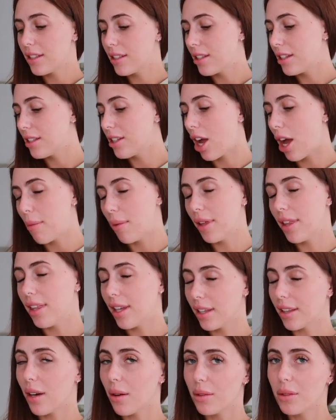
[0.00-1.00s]
the type of
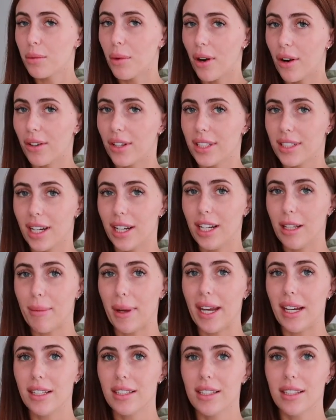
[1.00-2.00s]
thing that I would wear on a daily
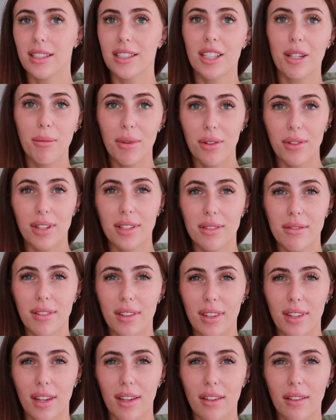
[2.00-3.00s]
basis, to be honest
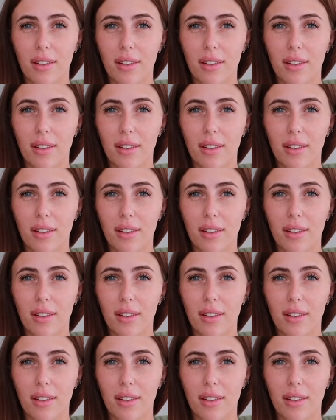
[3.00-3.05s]
with you.